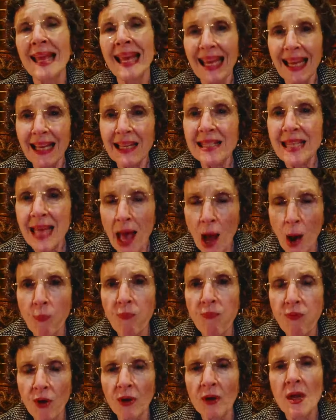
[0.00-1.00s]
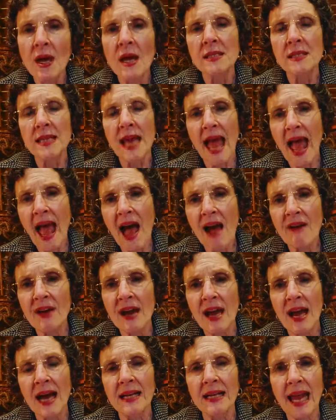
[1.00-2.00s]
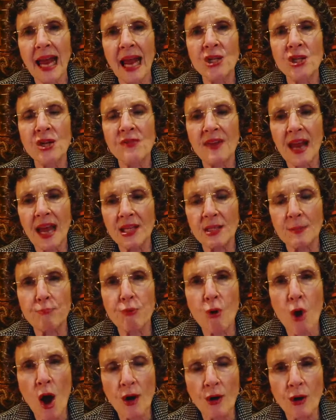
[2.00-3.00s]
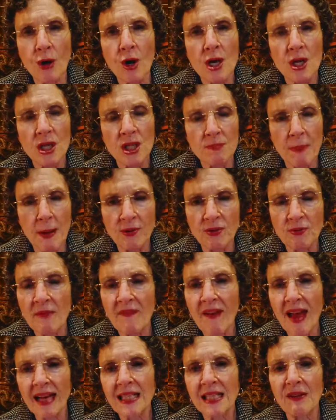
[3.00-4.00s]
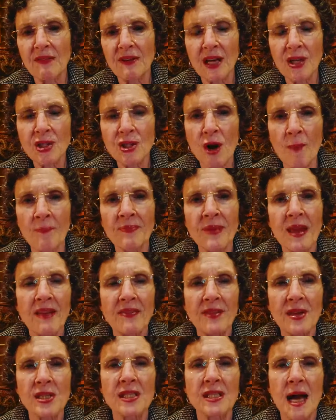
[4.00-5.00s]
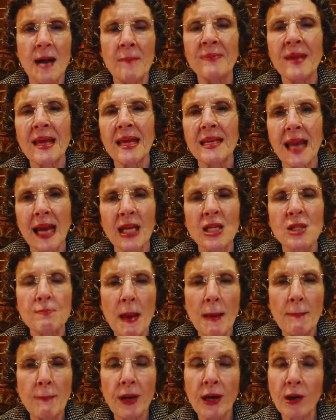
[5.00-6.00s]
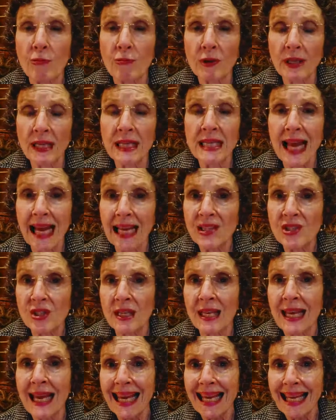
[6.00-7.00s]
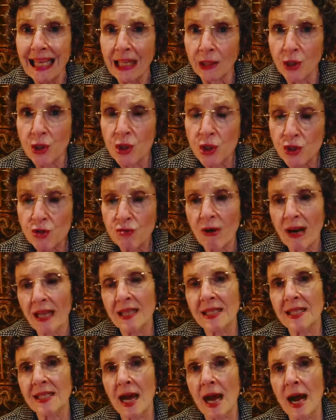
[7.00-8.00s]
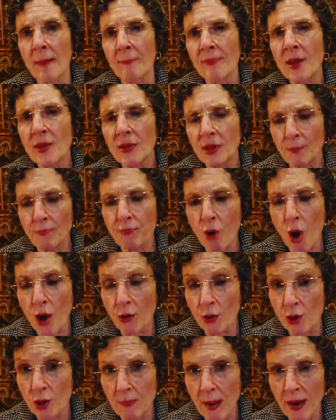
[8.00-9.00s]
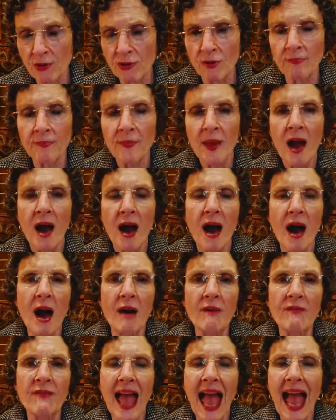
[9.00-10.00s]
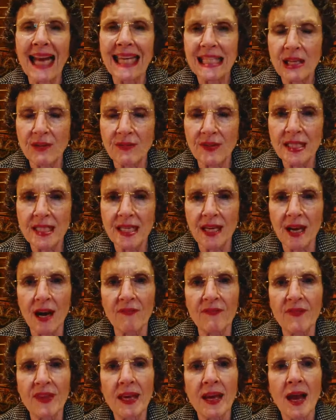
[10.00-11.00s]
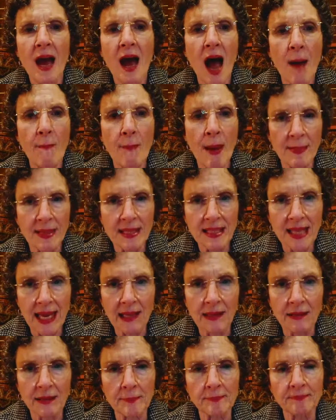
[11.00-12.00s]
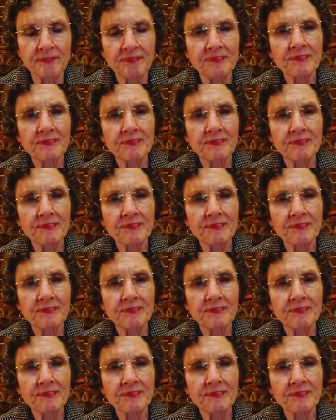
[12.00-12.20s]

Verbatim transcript: It's helpful to have an agent that has a broader spectrum of activity. So this um, nice paper here really nicely illustrates um, the broader spectrum of activity of the abemaciclib.